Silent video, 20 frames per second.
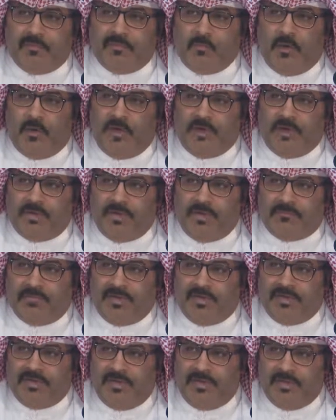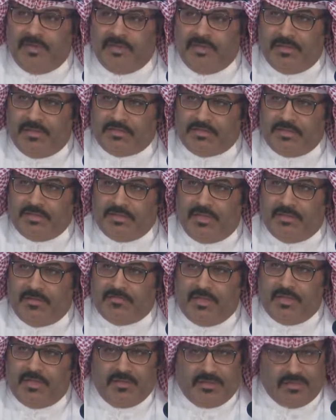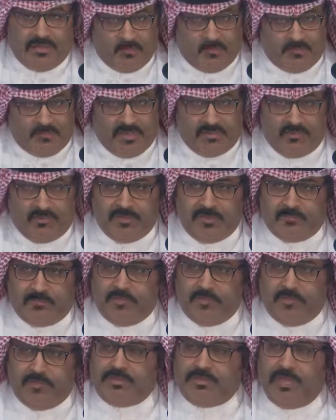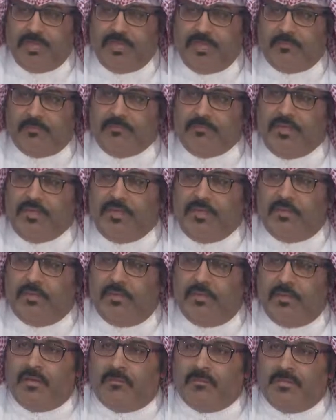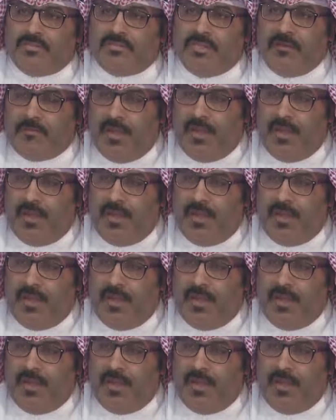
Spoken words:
measures available on the Ministry of Education